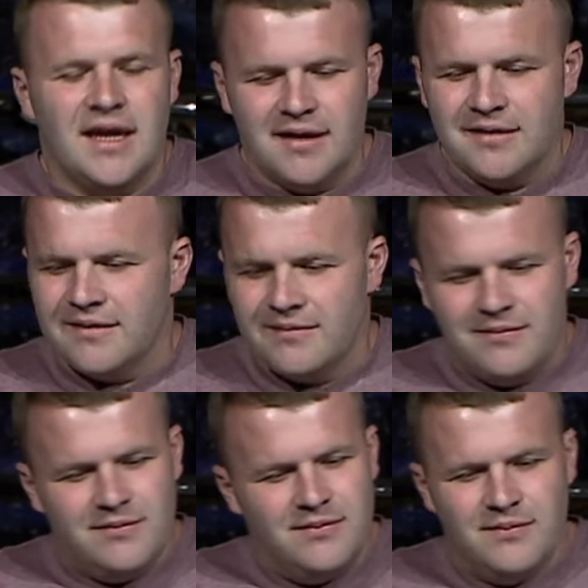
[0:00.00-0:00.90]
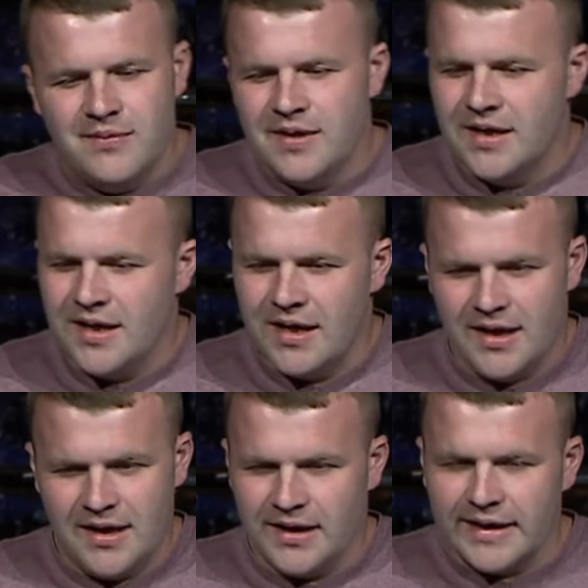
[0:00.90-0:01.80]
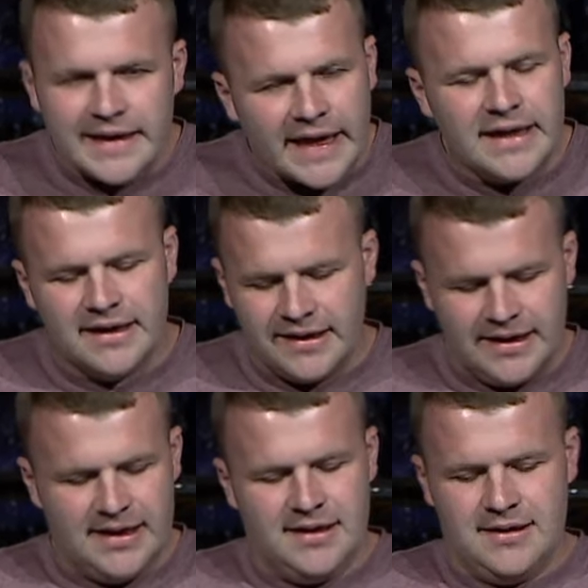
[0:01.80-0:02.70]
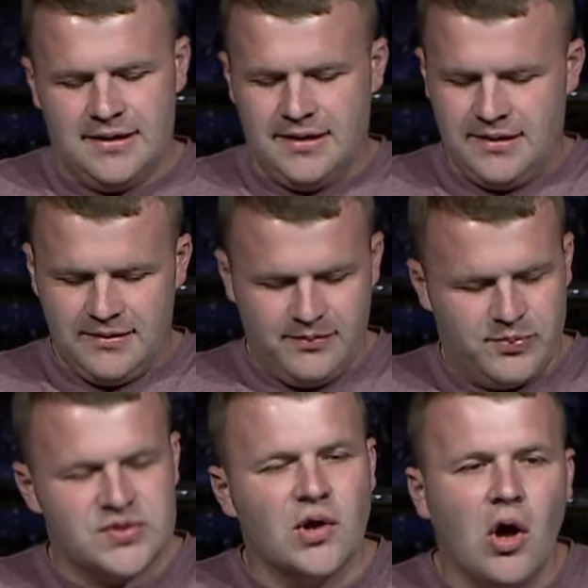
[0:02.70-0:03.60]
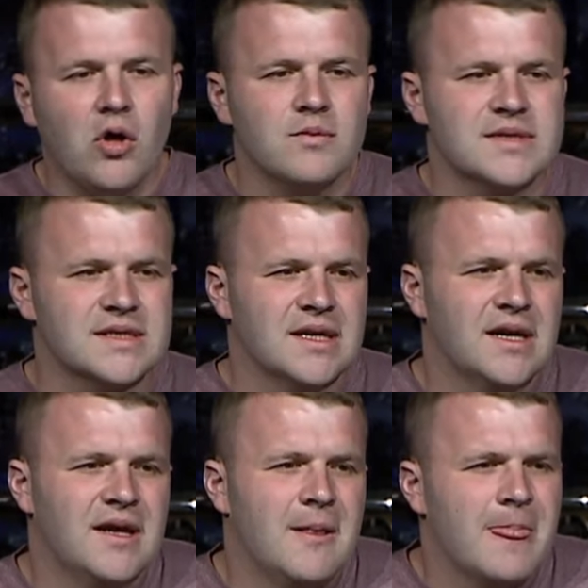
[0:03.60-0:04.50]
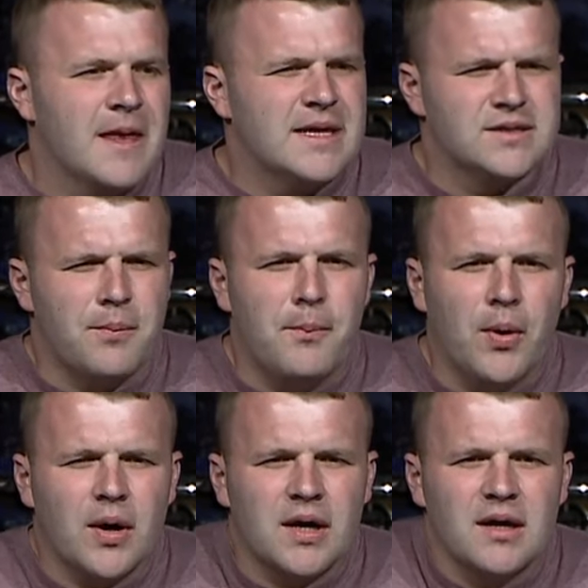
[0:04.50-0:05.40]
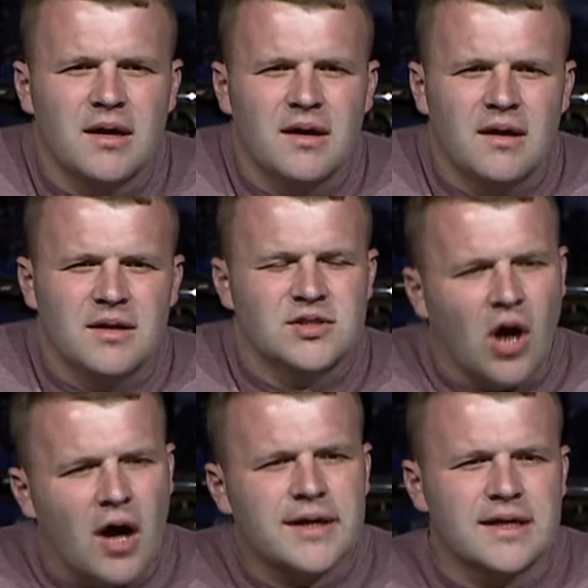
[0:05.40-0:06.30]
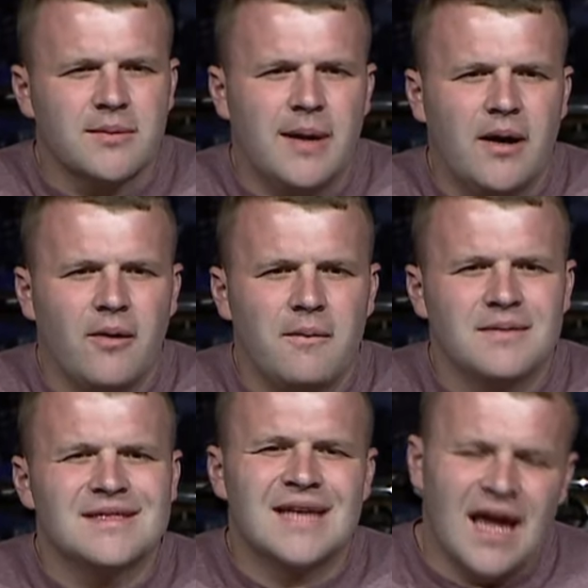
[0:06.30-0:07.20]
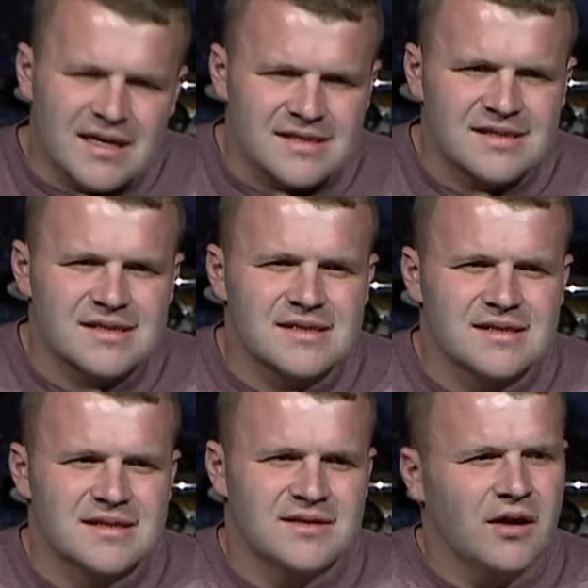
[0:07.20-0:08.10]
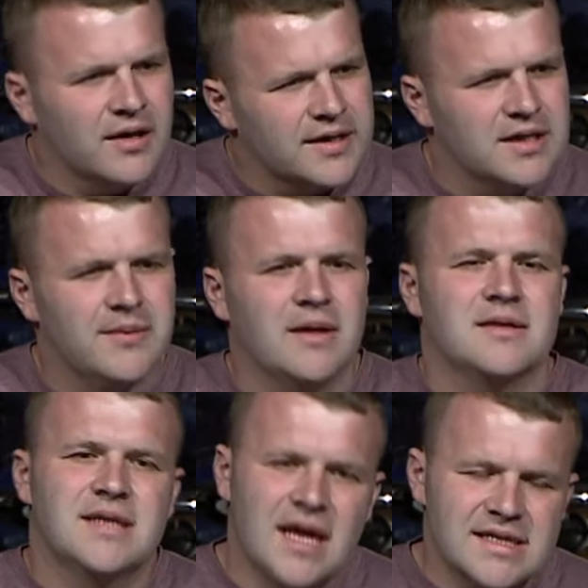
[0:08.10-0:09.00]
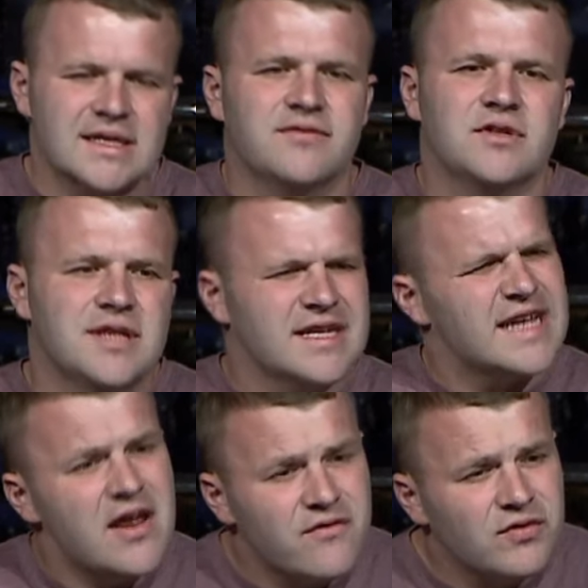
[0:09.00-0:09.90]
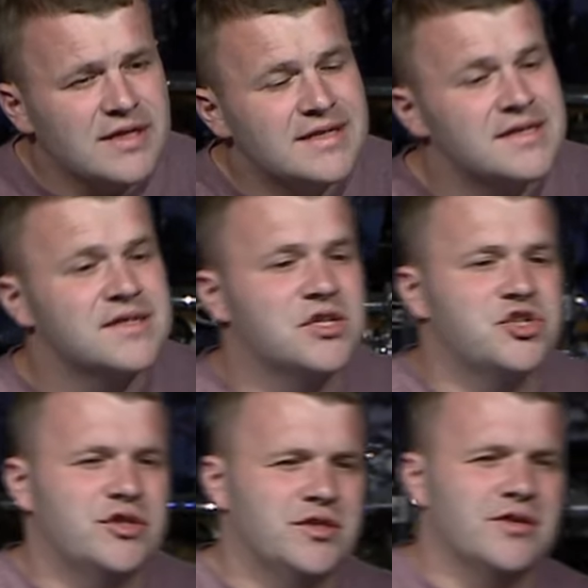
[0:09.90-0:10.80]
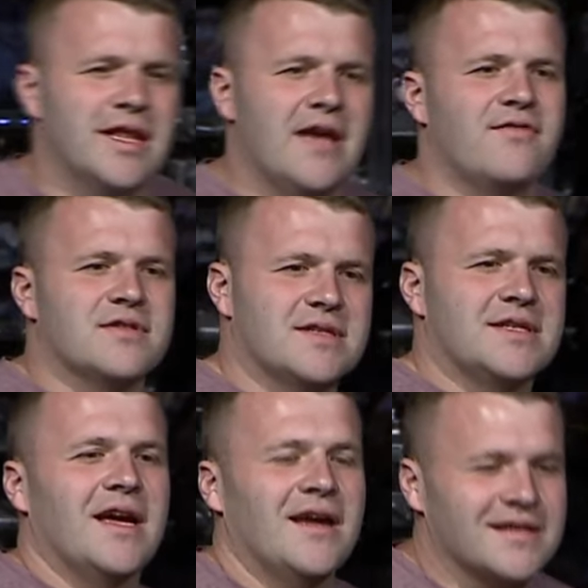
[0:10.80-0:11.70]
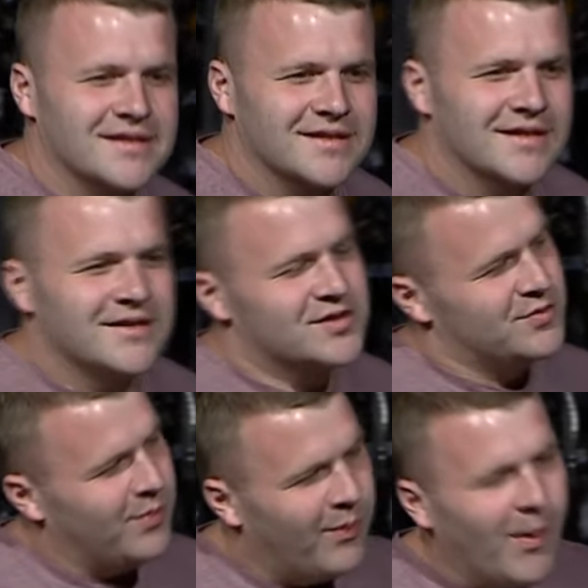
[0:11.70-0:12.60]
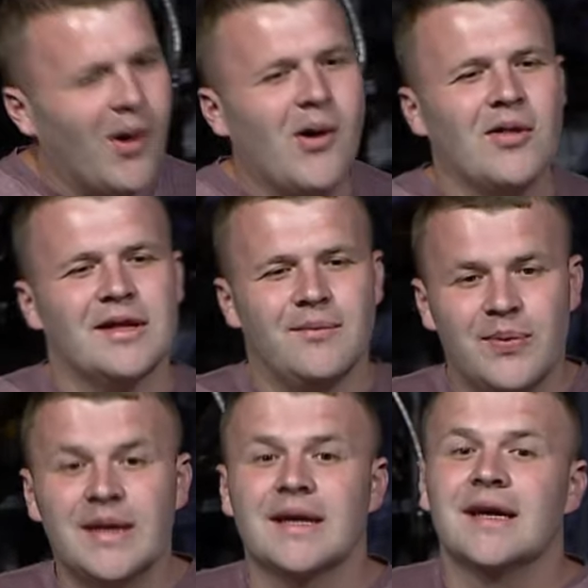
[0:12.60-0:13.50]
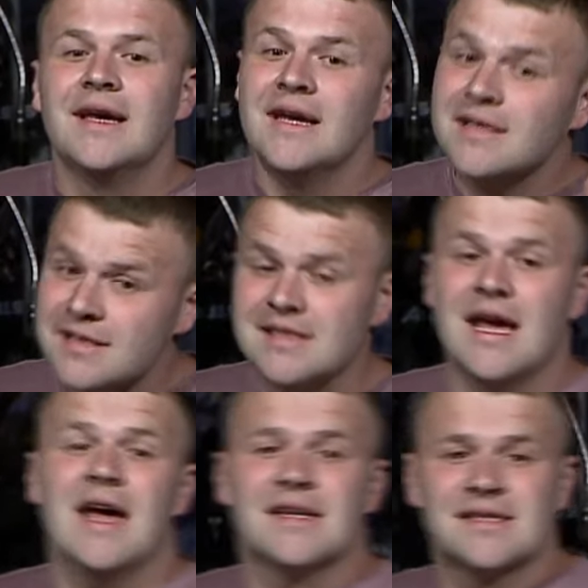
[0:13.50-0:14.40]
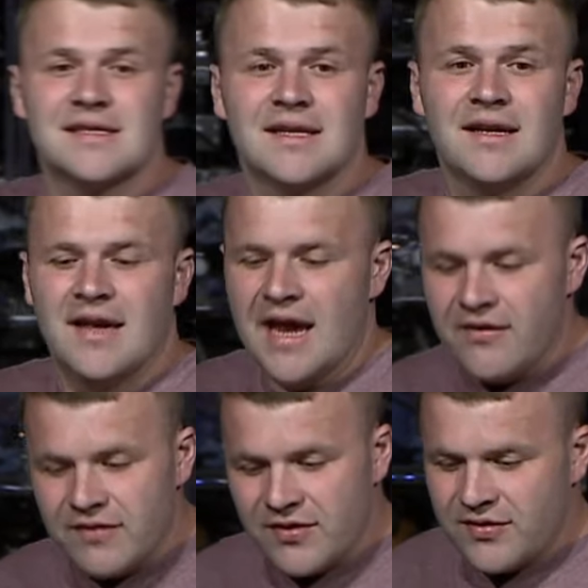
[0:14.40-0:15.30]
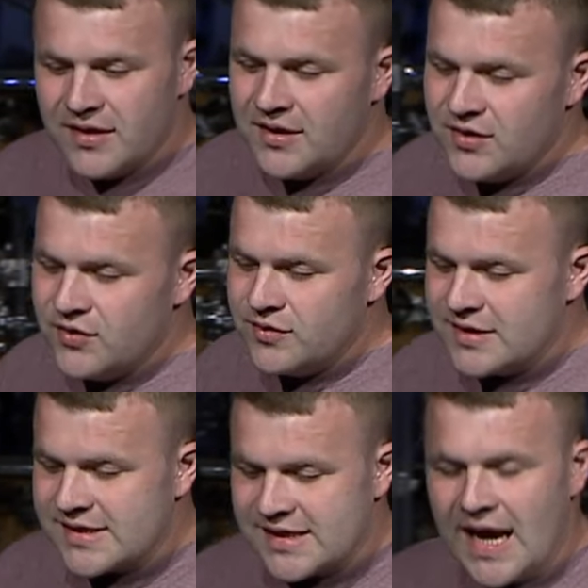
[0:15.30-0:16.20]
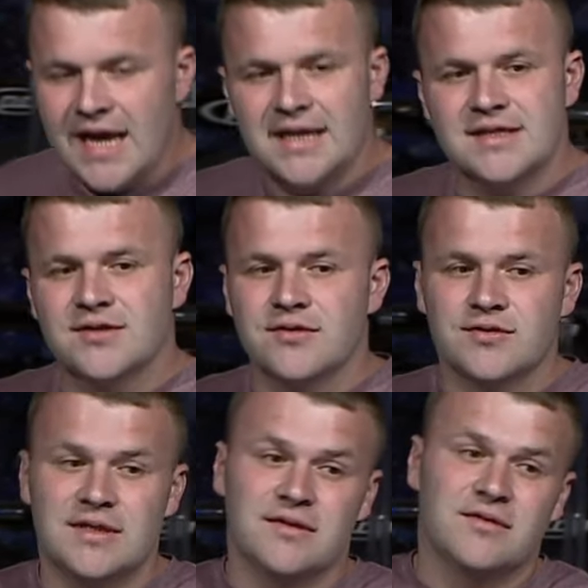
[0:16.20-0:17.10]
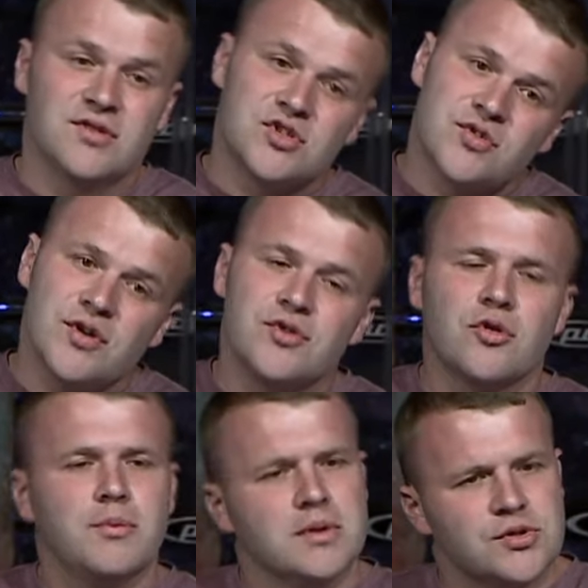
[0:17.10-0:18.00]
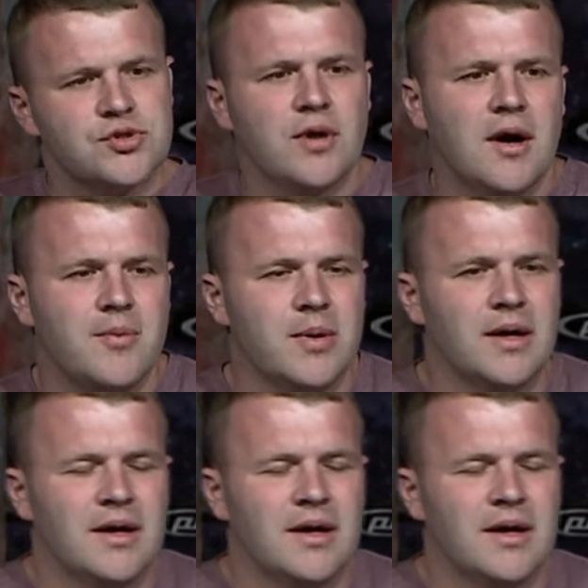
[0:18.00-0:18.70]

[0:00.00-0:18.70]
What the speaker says: And again and again, Psalms is a book talking about tests, talking about test after test. Every decision in your life is a test. Small and big, it's a test. Everything you decide is going to either destroy you or build you up.